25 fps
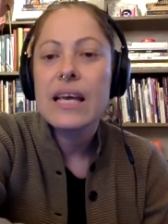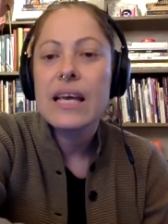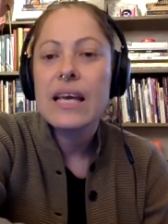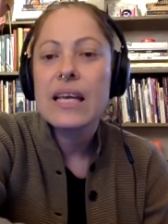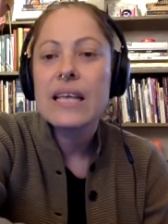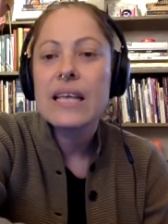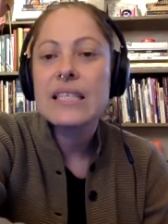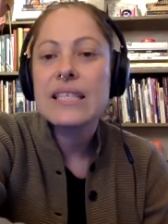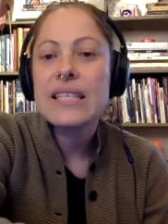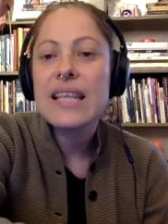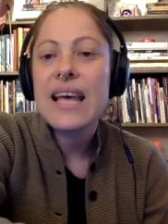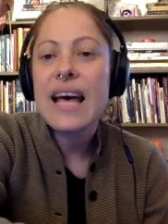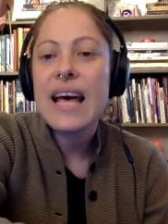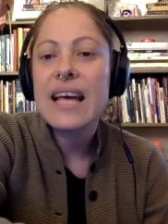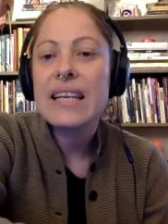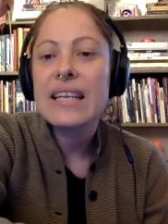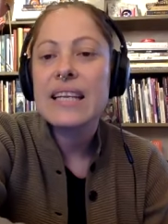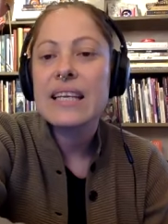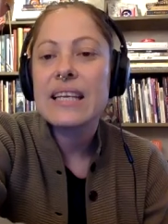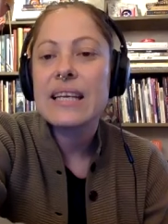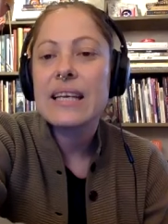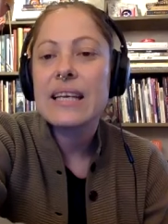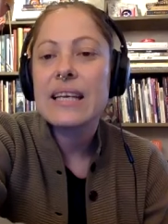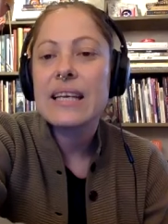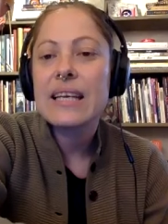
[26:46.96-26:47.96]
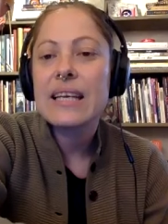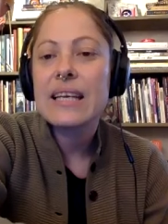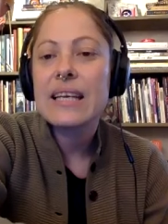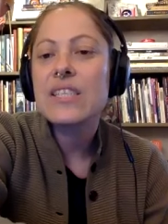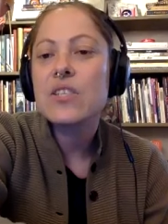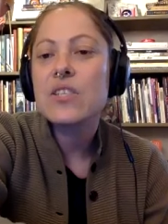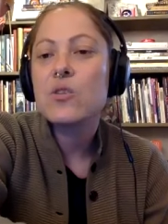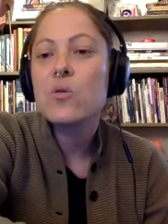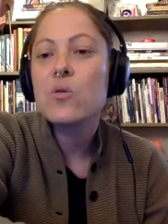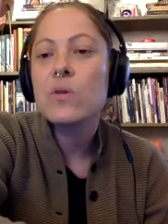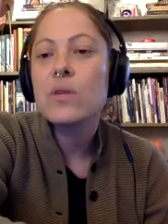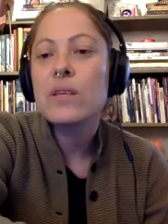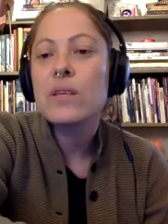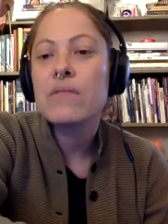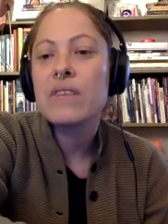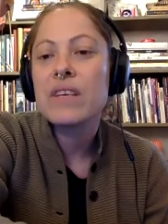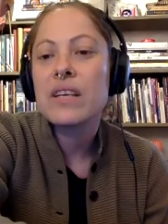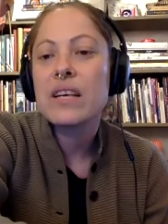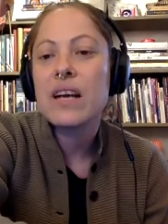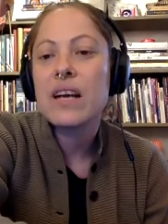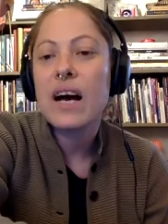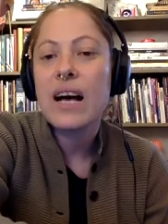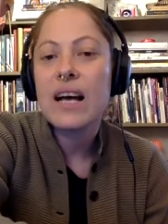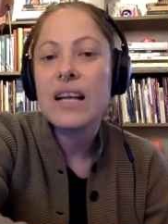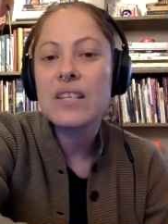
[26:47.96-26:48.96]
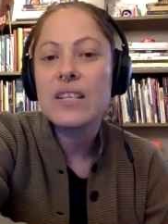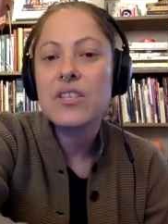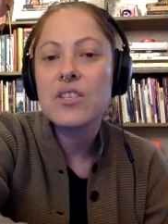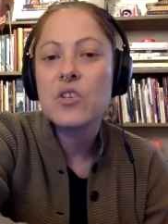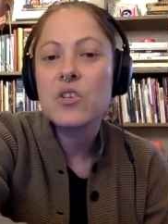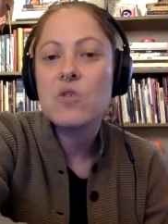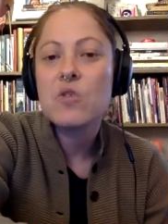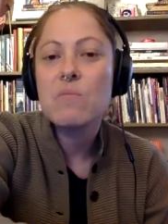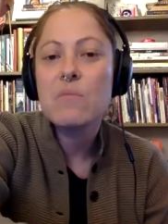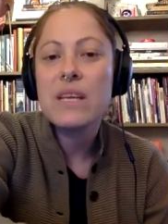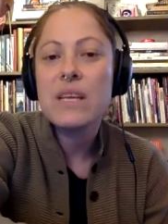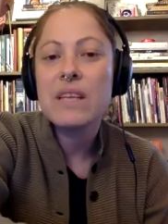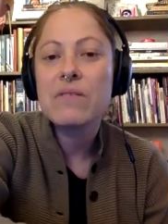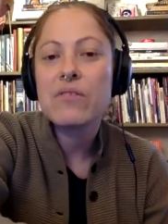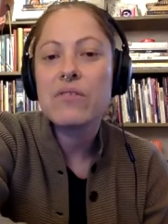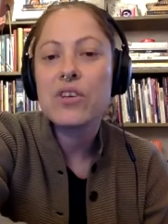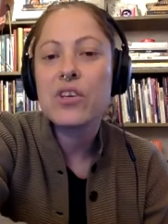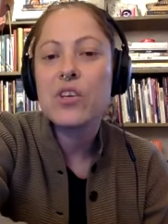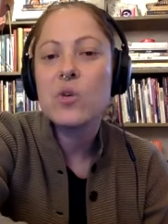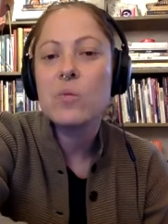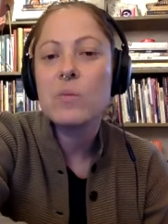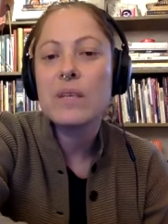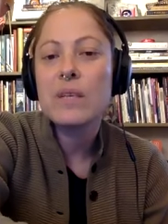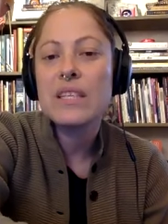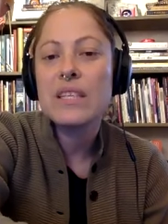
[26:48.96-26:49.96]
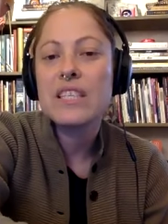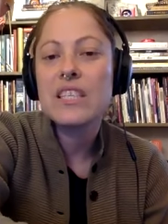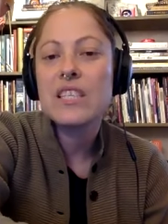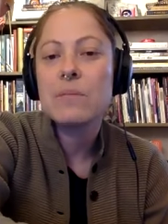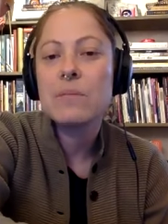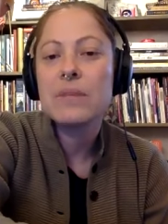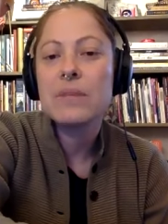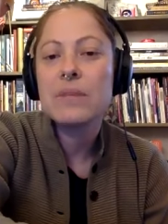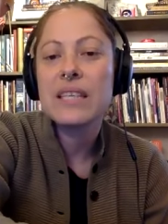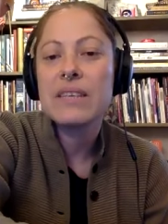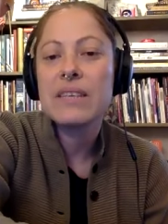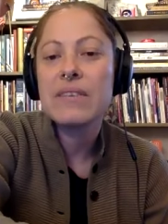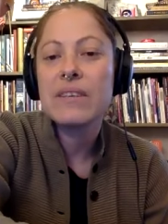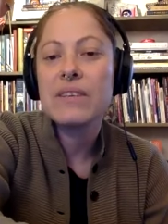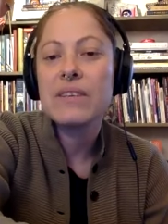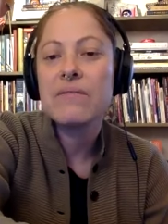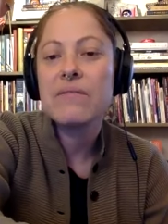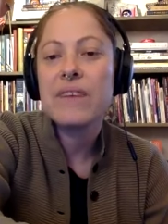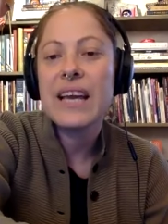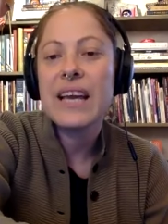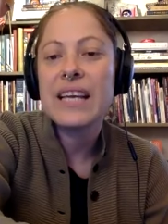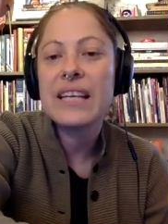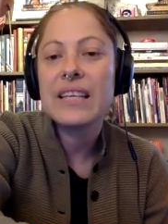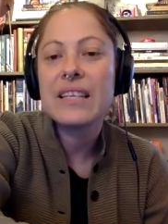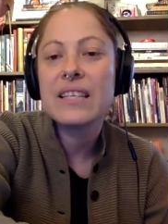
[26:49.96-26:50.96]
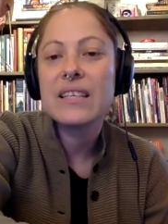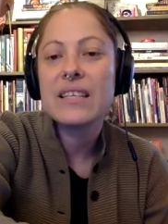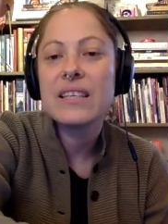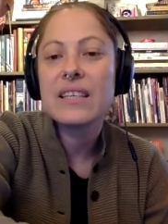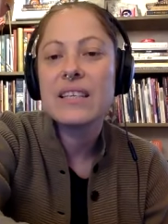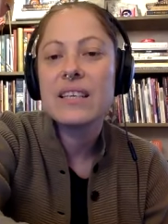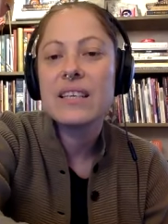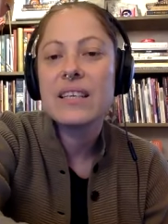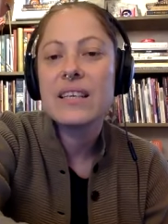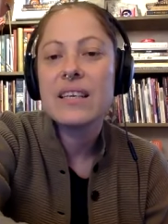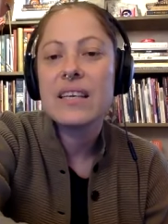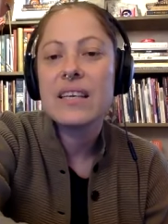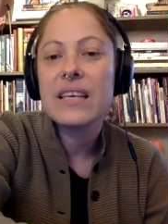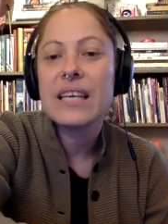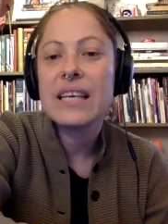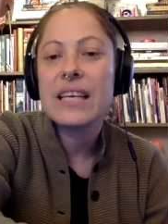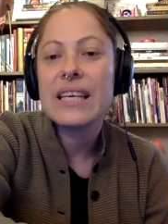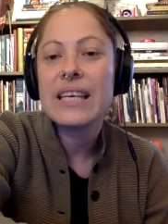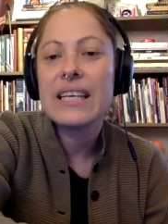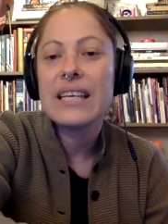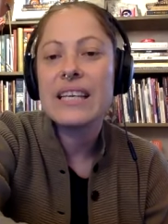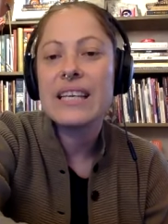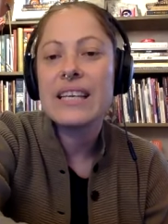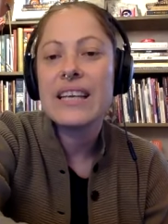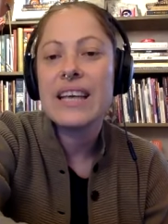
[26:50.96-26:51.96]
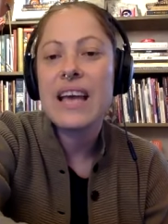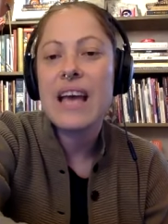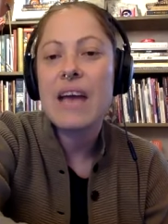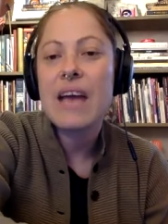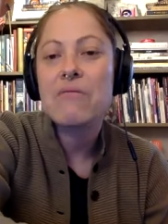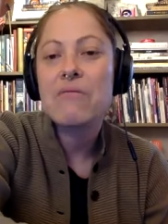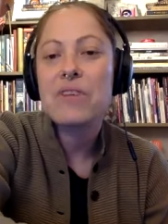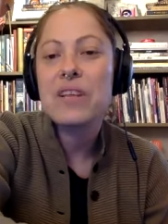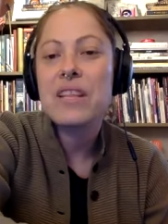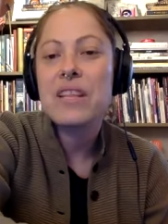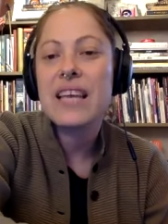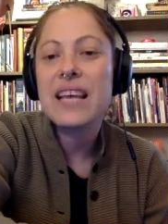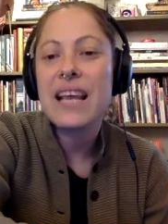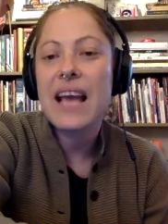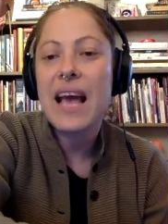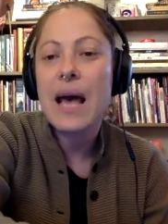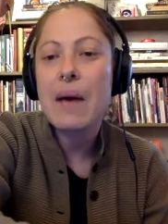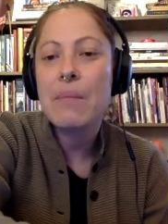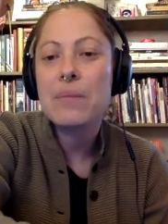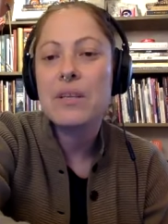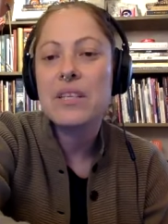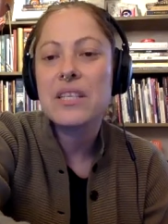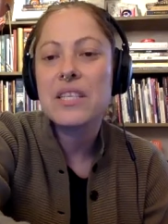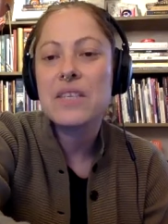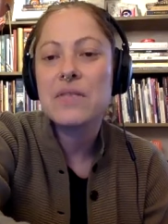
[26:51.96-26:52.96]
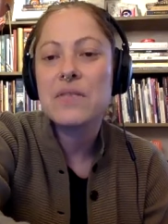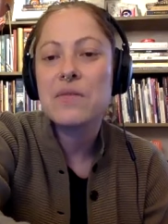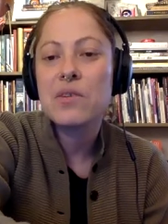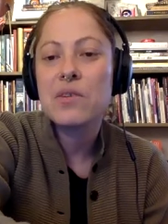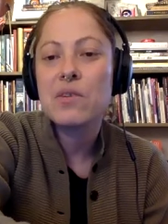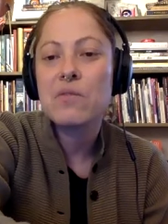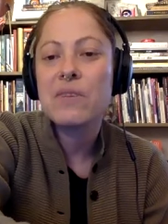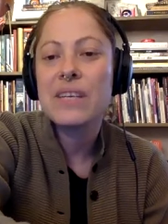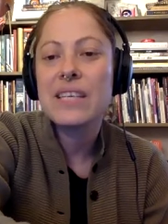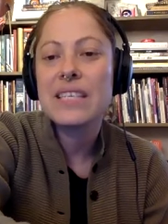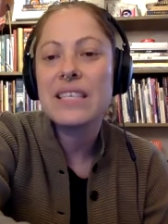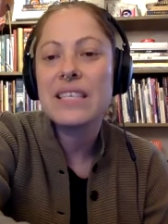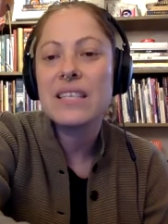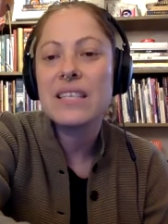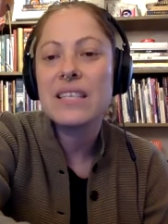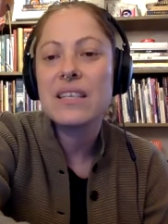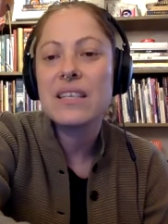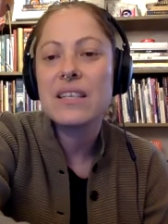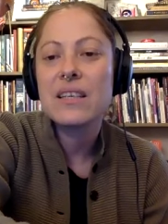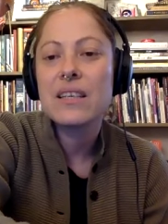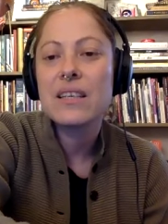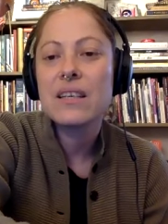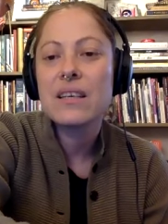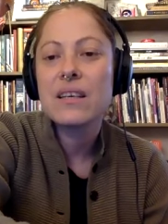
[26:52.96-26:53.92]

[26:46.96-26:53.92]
is that it is a tool of the gods who mean for humans to believe in fate, in everything happens for a reason.